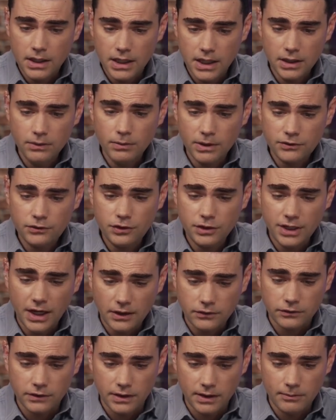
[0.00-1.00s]
in which she
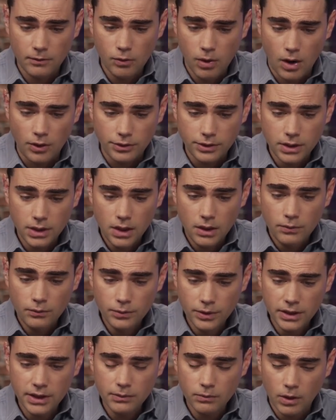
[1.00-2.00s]
texted him, quote,
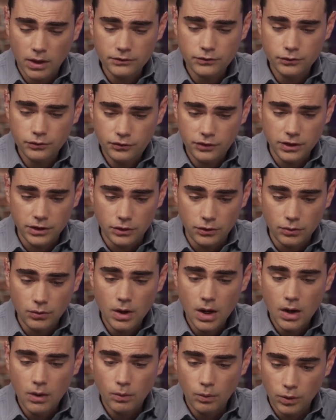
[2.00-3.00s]
really want to see you,
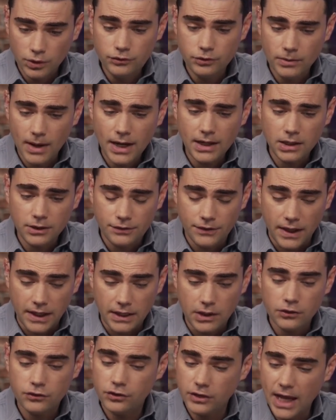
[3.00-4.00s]
would do
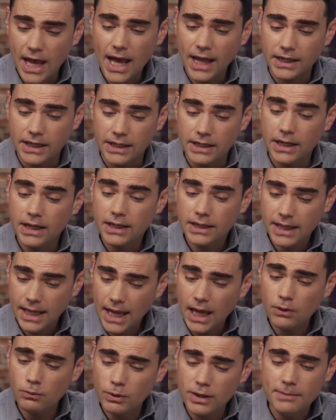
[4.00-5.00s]
anything. She added,
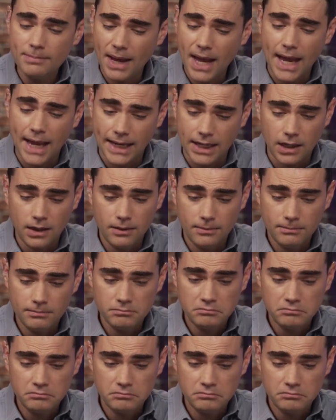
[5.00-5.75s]
can we bang?